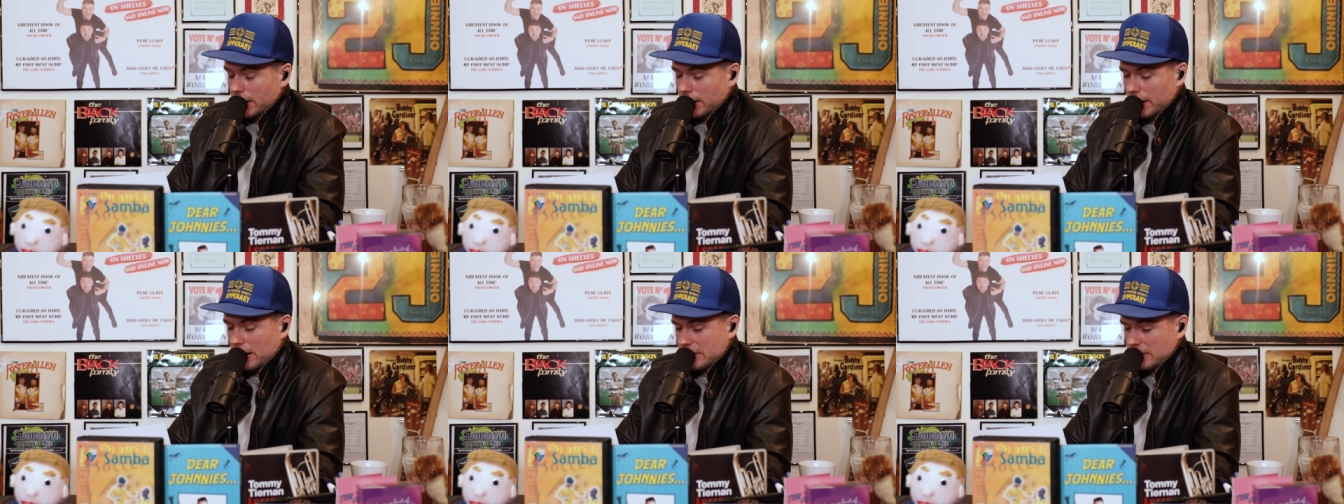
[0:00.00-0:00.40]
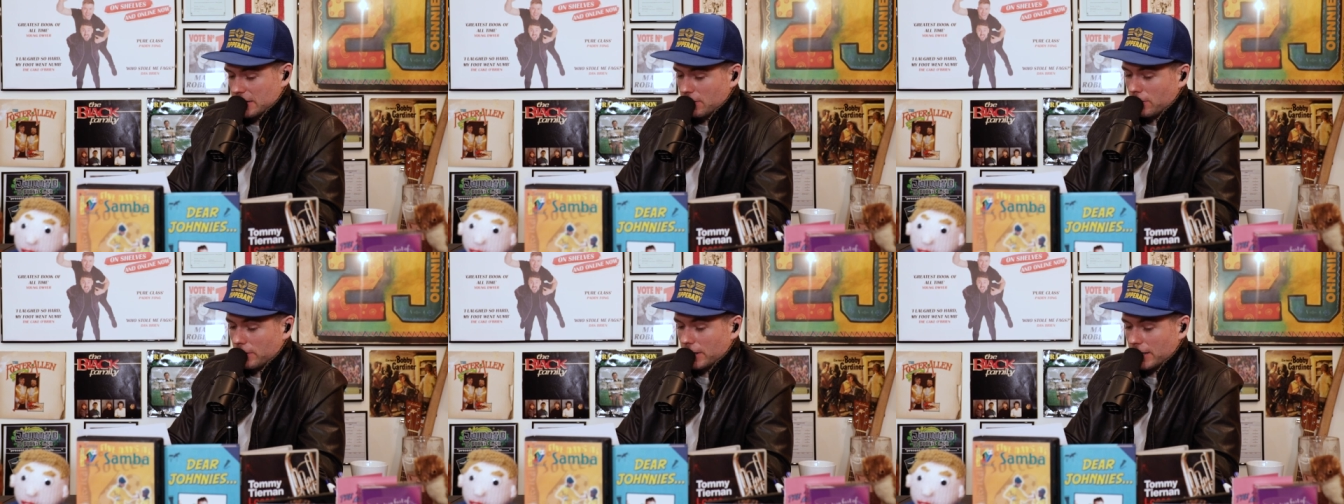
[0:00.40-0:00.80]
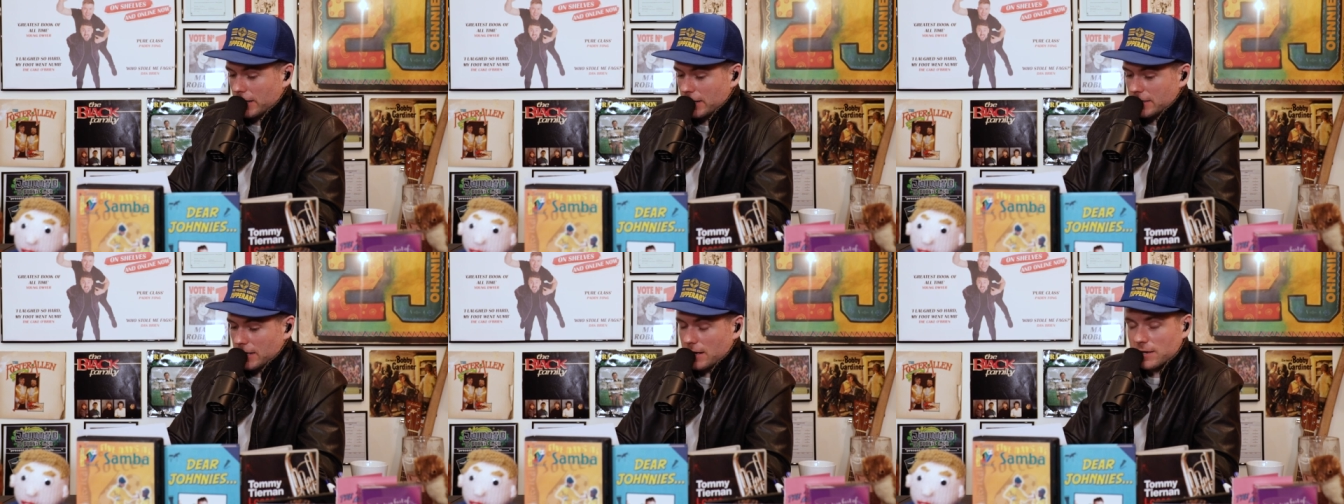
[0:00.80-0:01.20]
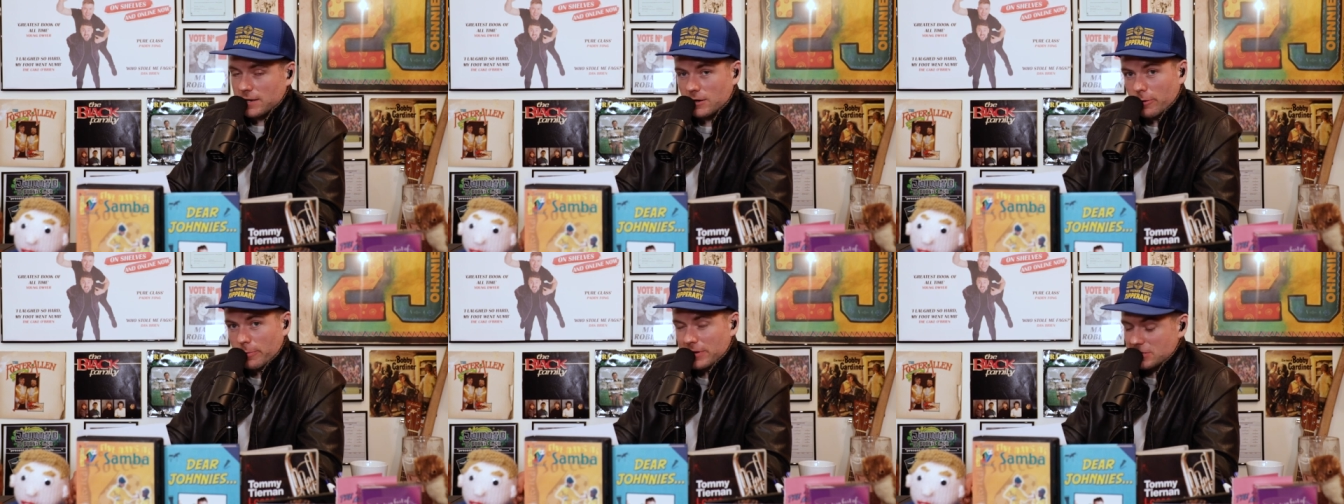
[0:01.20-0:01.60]
And I said, Look, I'm not telling
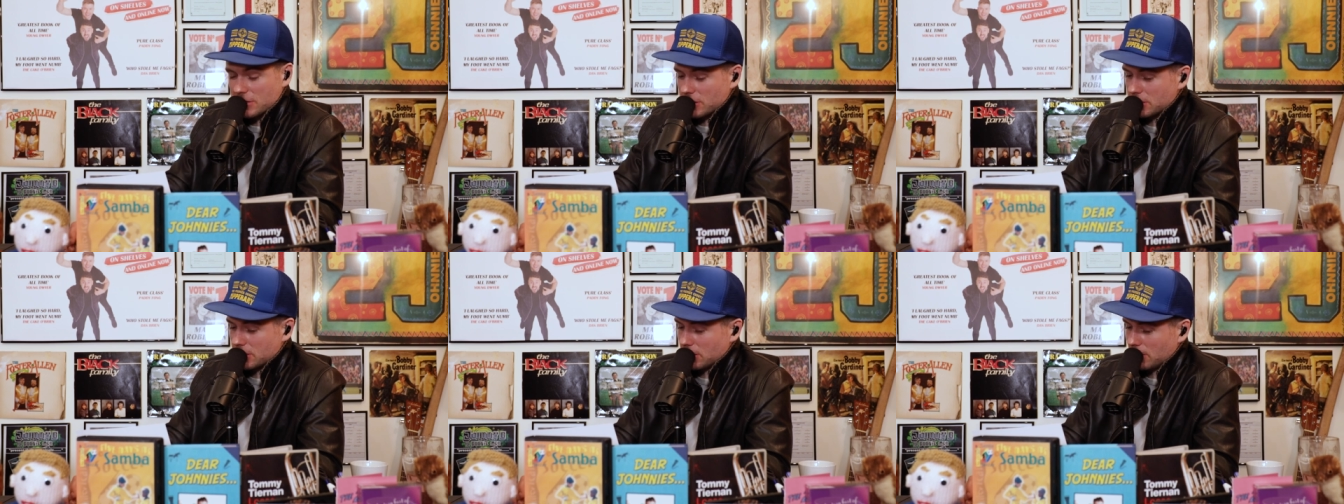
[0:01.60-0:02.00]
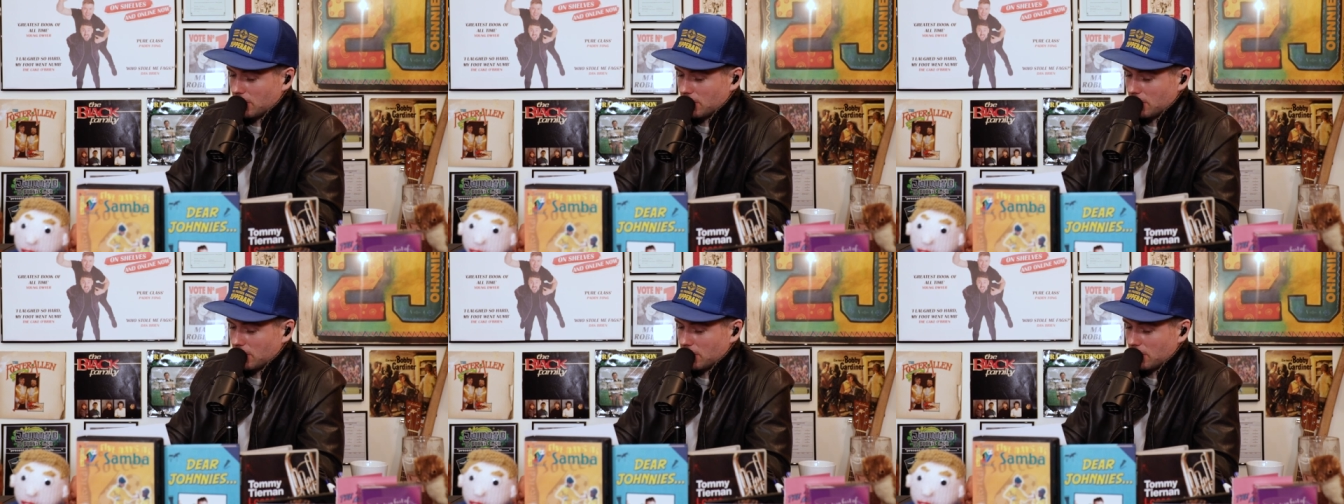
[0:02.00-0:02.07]
you your business,